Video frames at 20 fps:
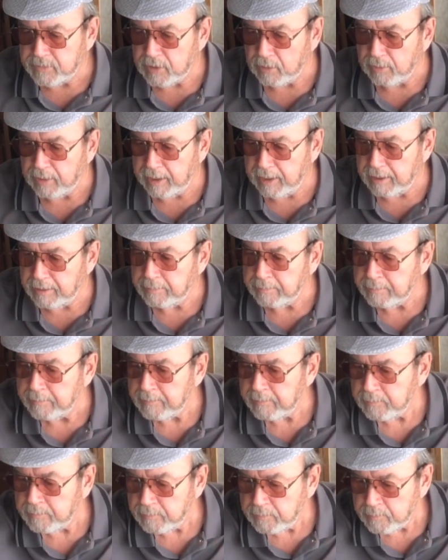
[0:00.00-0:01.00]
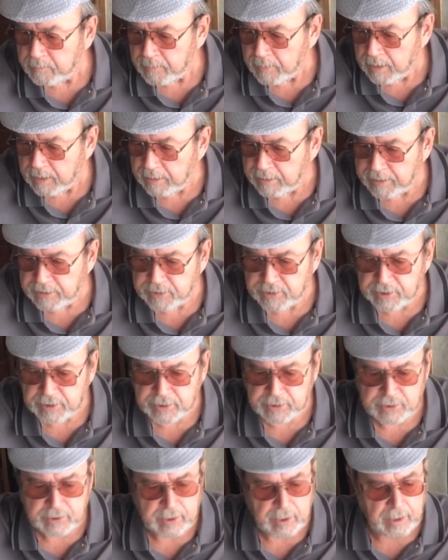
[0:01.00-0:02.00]
So again, this
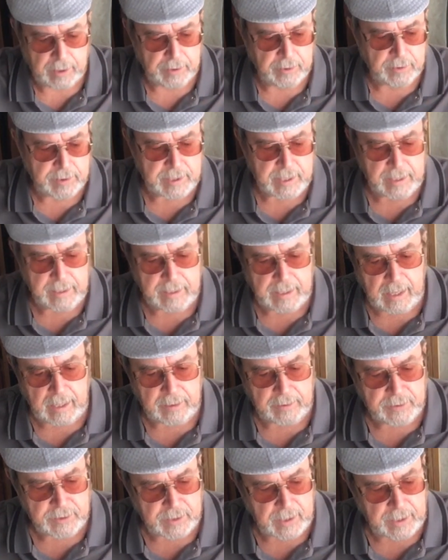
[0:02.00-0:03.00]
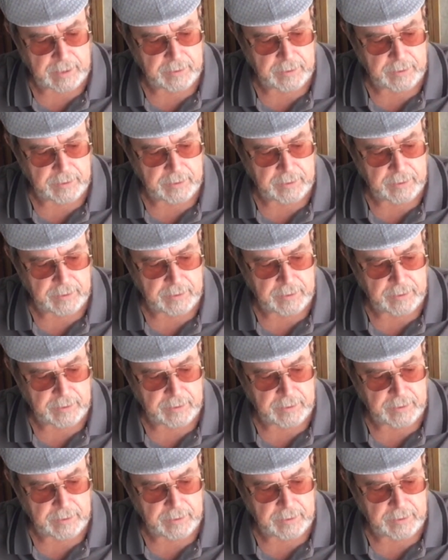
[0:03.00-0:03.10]
is under $10,